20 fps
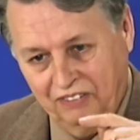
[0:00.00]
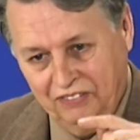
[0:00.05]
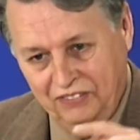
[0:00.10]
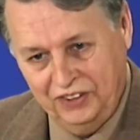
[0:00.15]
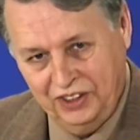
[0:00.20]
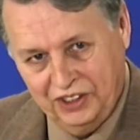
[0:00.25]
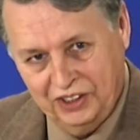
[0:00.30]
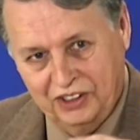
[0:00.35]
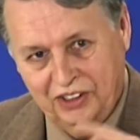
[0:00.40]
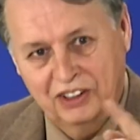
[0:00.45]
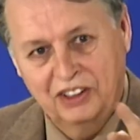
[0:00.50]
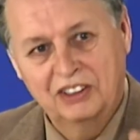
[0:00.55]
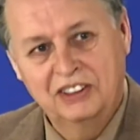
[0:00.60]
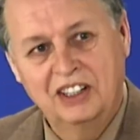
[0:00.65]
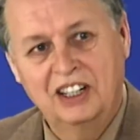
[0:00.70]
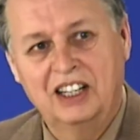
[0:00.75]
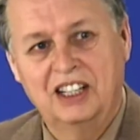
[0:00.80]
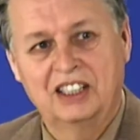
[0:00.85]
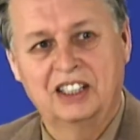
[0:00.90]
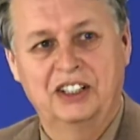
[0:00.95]
their
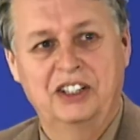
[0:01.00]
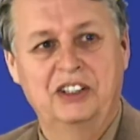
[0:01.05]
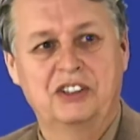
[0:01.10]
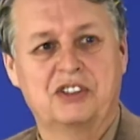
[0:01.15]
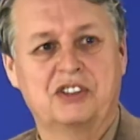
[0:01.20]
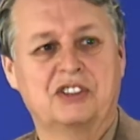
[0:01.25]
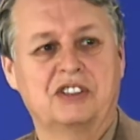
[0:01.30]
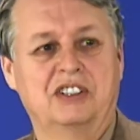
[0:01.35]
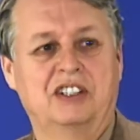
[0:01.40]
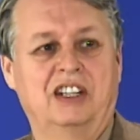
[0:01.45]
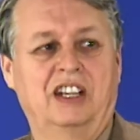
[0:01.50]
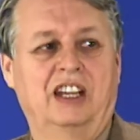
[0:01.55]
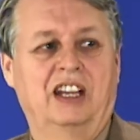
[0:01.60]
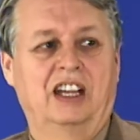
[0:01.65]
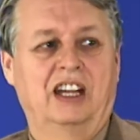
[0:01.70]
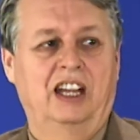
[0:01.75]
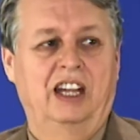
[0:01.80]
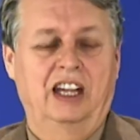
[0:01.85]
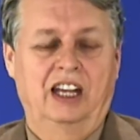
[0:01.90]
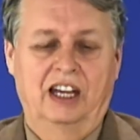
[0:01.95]
knowledge,
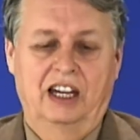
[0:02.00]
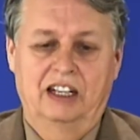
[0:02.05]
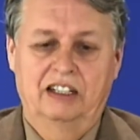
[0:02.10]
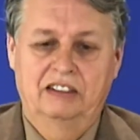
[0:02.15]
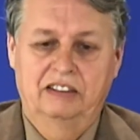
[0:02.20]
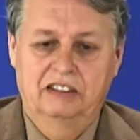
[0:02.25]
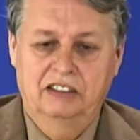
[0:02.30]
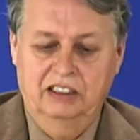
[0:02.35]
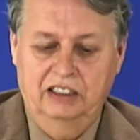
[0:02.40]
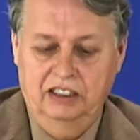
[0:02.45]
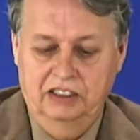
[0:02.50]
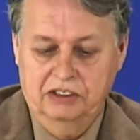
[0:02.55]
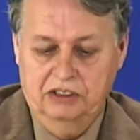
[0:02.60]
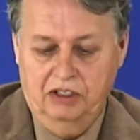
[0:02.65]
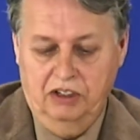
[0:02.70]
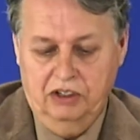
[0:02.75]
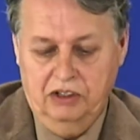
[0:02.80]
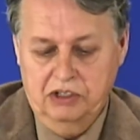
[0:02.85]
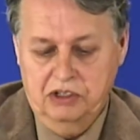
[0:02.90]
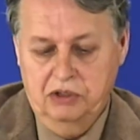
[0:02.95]
and as
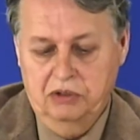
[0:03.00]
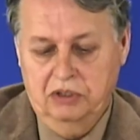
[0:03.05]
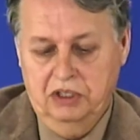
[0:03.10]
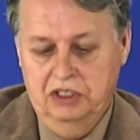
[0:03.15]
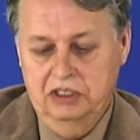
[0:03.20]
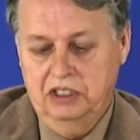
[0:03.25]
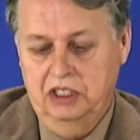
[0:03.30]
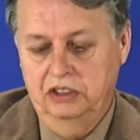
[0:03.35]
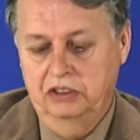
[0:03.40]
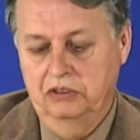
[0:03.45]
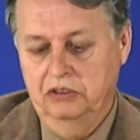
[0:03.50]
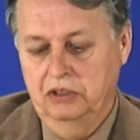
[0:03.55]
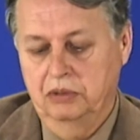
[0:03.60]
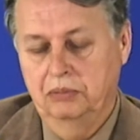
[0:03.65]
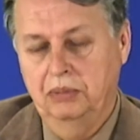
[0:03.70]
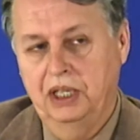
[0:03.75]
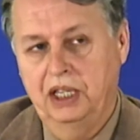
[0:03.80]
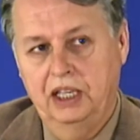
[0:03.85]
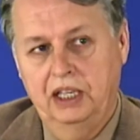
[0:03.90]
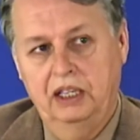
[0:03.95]
long as you continue to
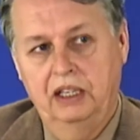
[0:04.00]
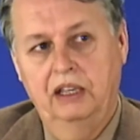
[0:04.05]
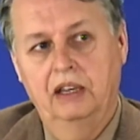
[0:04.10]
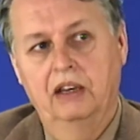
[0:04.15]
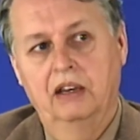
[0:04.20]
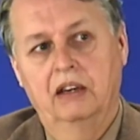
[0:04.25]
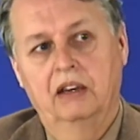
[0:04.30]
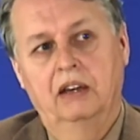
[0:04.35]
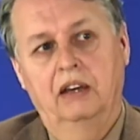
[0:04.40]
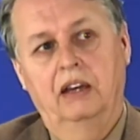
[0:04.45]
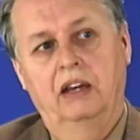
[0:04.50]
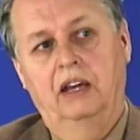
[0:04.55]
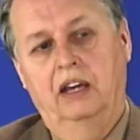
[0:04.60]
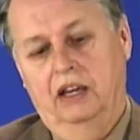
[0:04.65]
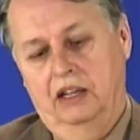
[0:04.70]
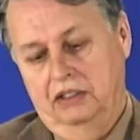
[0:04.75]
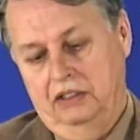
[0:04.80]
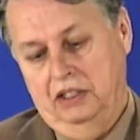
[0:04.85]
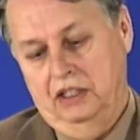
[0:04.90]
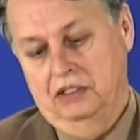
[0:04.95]
pay
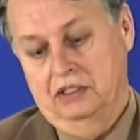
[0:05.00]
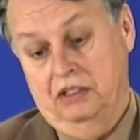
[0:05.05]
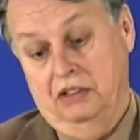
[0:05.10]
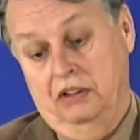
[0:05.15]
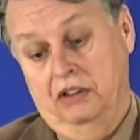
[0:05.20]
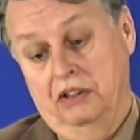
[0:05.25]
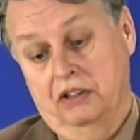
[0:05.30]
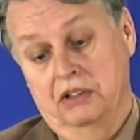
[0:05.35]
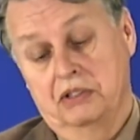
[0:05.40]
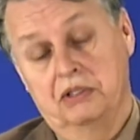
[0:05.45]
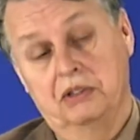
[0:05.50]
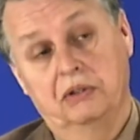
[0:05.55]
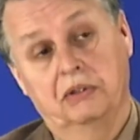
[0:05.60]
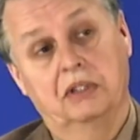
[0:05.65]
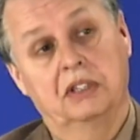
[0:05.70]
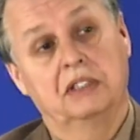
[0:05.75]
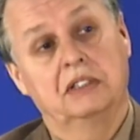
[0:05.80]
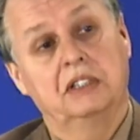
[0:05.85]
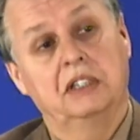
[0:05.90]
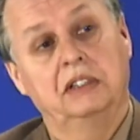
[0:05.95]
and as long as you
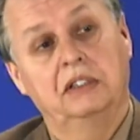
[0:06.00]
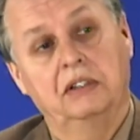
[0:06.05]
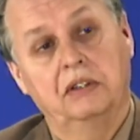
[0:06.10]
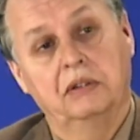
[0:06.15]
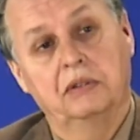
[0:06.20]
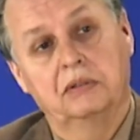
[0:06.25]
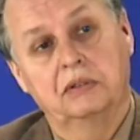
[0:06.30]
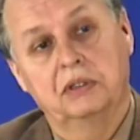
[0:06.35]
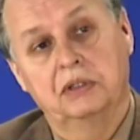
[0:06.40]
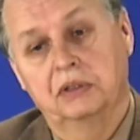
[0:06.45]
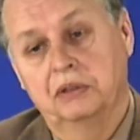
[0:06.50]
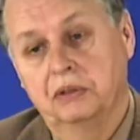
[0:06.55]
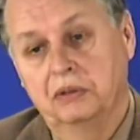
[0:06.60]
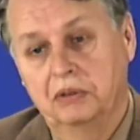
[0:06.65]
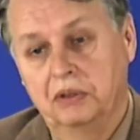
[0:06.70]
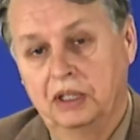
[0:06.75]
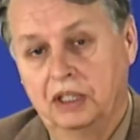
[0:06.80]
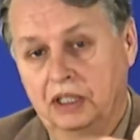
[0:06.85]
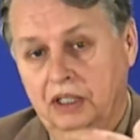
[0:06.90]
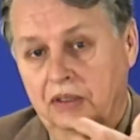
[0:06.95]
continue to
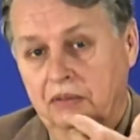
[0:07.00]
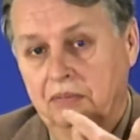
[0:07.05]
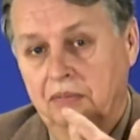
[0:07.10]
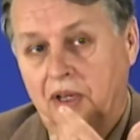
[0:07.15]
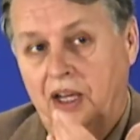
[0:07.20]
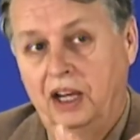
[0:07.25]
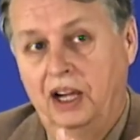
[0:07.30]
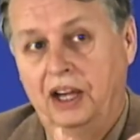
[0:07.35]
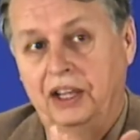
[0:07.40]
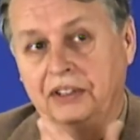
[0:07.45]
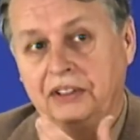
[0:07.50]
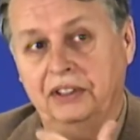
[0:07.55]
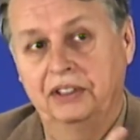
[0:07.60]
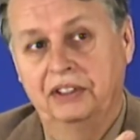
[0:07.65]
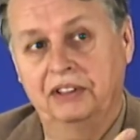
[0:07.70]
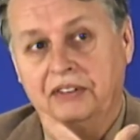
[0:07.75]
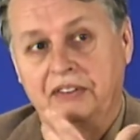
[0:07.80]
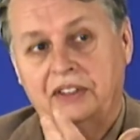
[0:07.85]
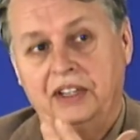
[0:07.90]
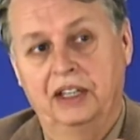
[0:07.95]

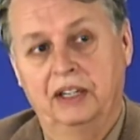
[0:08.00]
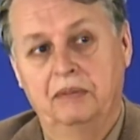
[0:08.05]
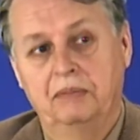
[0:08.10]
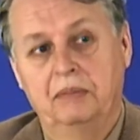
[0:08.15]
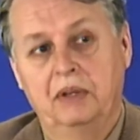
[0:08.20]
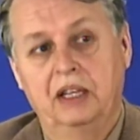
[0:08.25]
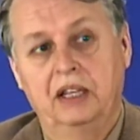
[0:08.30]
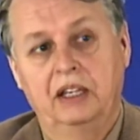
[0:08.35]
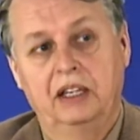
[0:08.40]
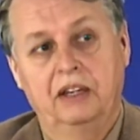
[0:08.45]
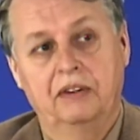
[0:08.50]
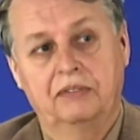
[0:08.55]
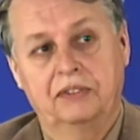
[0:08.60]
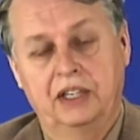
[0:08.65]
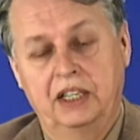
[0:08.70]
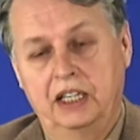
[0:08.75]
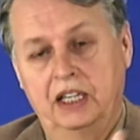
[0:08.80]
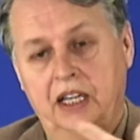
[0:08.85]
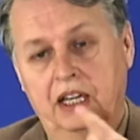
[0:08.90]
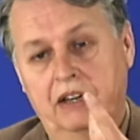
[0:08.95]
honor them, if
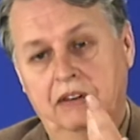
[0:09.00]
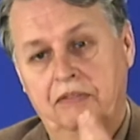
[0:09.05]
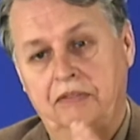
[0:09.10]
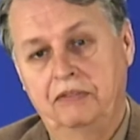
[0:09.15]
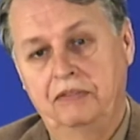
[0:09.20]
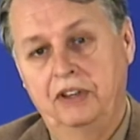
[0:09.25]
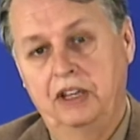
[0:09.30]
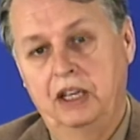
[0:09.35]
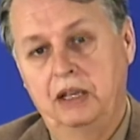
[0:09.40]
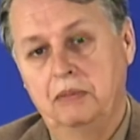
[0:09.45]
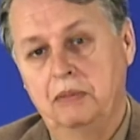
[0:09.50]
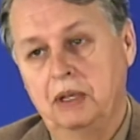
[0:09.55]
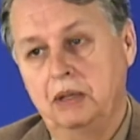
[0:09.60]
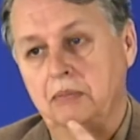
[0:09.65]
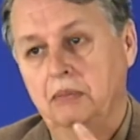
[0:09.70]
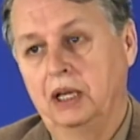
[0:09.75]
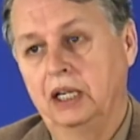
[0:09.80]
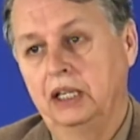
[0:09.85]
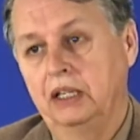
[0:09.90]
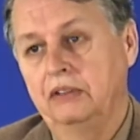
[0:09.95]
they have fame and
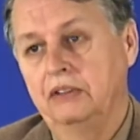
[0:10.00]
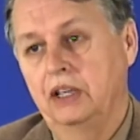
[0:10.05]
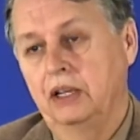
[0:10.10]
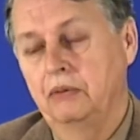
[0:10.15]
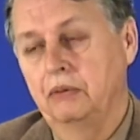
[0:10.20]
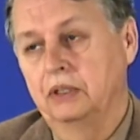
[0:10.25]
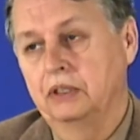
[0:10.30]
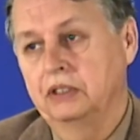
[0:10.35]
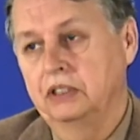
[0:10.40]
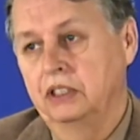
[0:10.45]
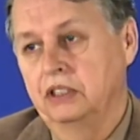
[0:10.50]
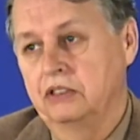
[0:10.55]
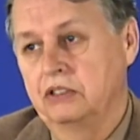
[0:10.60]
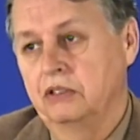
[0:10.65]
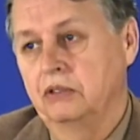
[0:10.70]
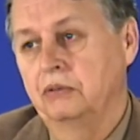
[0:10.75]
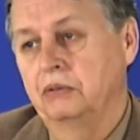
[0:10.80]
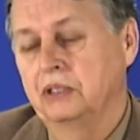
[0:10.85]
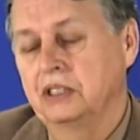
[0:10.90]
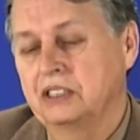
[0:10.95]
money, they will teach
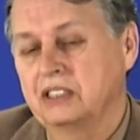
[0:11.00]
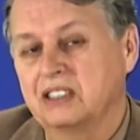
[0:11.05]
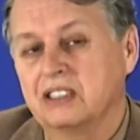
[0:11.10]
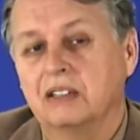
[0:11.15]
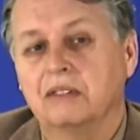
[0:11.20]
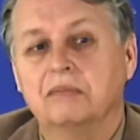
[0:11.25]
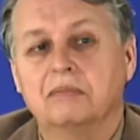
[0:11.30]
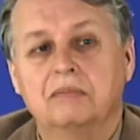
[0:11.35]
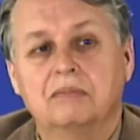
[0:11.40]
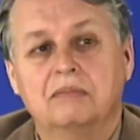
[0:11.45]
you wisdom.